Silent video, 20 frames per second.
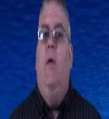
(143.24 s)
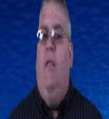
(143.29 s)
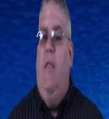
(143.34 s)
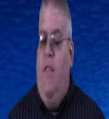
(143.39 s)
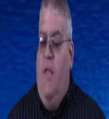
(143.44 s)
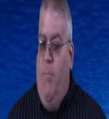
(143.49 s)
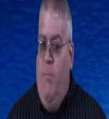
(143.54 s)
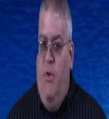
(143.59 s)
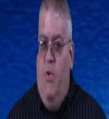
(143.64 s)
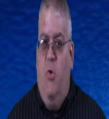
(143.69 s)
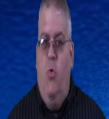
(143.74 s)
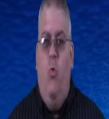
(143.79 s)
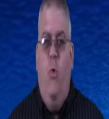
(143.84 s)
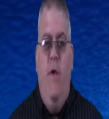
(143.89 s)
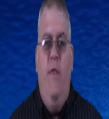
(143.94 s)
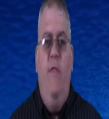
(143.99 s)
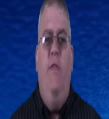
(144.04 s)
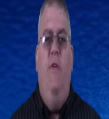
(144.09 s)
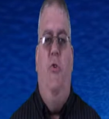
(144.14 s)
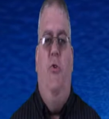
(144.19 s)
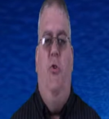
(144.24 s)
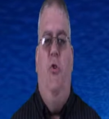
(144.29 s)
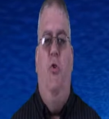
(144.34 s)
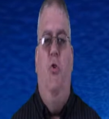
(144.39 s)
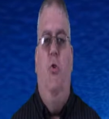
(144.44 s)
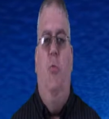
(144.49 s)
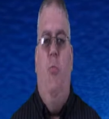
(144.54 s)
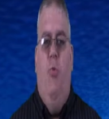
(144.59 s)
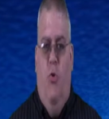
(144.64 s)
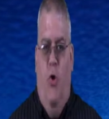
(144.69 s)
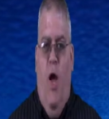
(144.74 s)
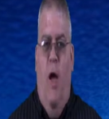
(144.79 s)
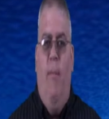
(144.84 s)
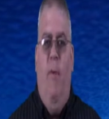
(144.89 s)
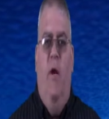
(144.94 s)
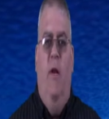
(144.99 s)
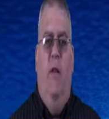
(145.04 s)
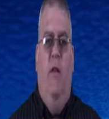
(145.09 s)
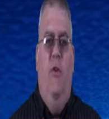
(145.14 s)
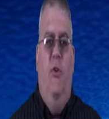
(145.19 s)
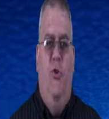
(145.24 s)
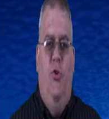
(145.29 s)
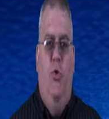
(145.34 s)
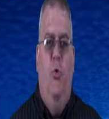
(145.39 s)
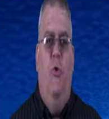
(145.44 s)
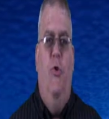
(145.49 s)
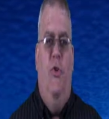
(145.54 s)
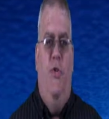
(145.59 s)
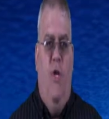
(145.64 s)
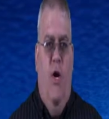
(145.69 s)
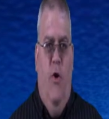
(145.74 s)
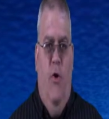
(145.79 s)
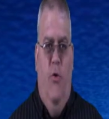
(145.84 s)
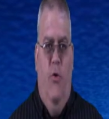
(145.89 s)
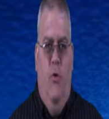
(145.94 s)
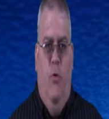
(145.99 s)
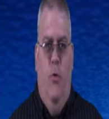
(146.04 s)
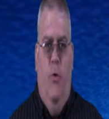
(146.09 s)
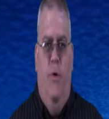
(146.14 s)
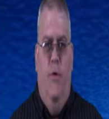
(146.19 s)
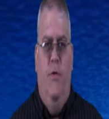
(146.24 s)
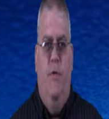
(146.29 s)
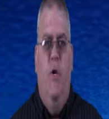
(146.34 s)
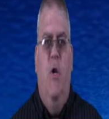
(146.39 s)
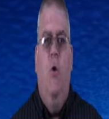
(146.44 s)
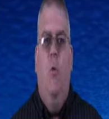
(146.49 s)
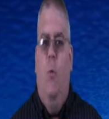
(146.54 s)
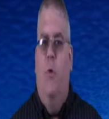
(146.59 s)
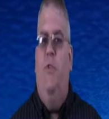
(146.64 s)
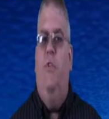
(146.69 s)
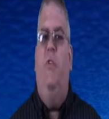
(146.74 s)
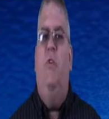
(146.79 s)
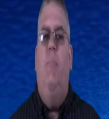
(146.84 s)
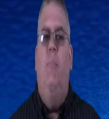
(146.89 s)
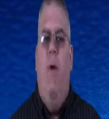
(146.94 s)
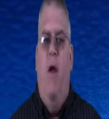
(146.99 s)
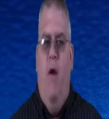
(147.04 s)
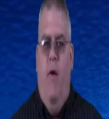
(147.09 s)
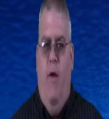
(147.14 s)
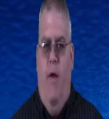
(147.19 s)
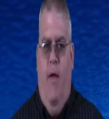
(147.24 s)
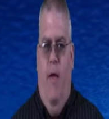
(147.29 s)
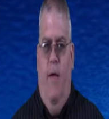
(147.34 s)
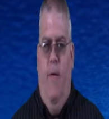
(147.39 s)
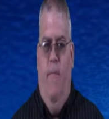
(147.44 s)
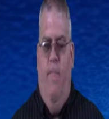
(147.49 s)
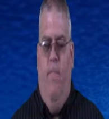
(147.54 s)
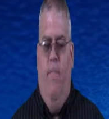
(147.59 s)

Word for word: And then between these two predominantly Jewish territories was Samaria.